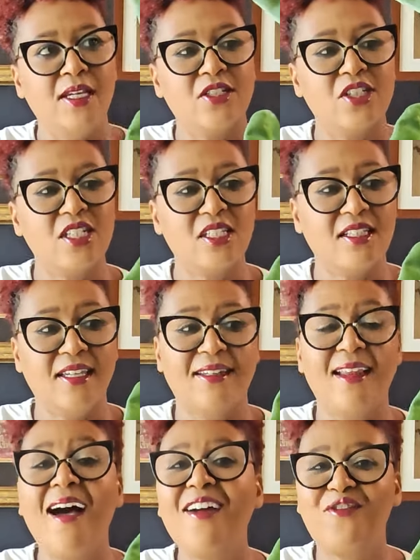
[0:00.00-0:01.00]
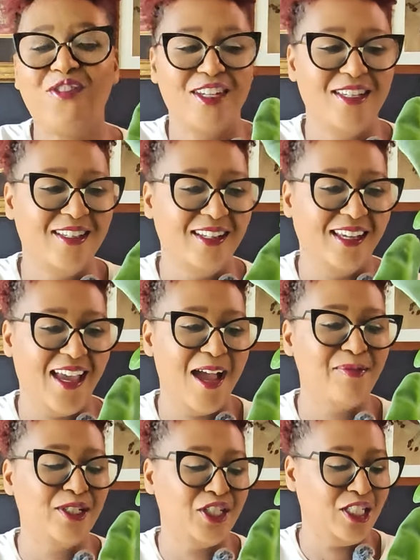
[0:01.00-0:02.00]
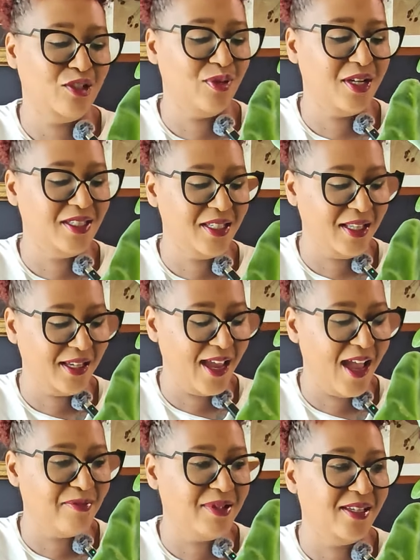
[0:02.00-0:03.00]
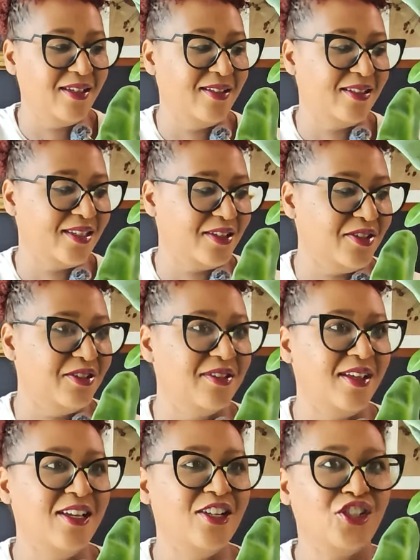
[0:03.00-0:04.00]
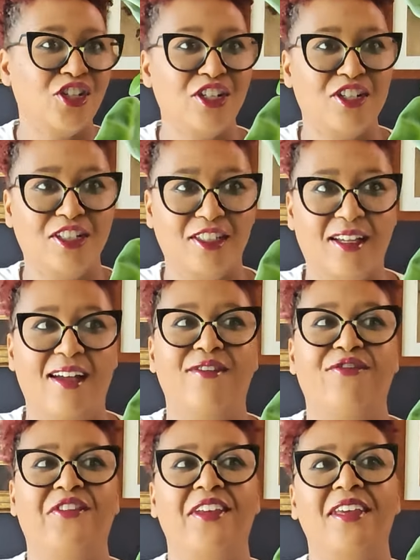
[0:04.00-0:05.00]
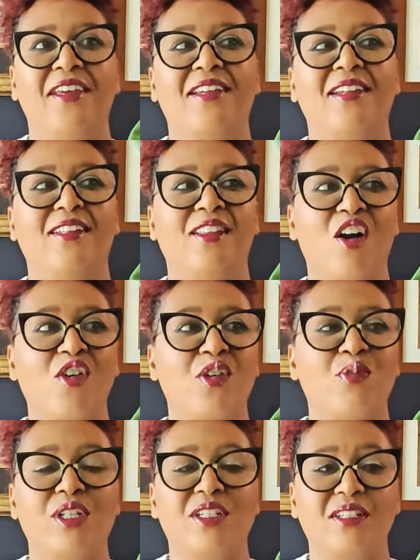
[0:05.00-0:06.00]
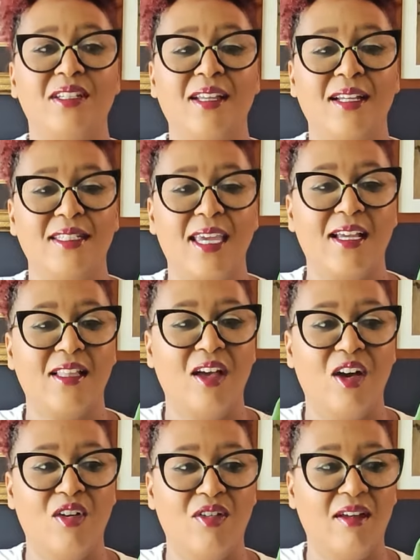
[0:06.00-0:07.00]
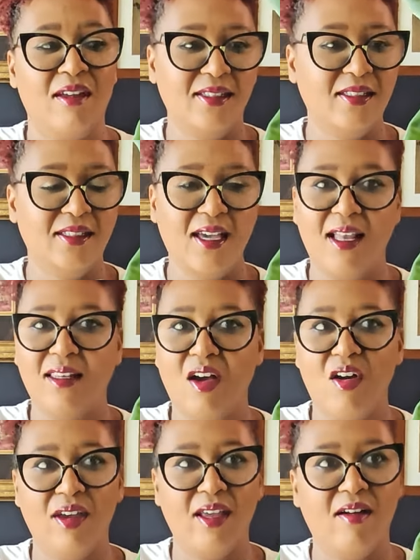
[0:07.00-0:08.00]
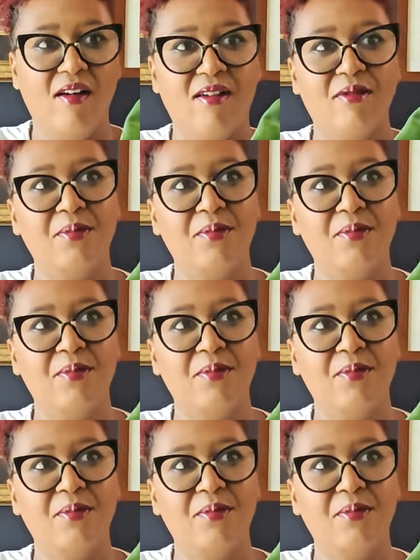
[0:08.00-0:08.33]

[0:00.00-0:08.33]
She cannot fit in the cabinet. She was in the cabinet until she could not fit any longer, which did not take long, not long at all.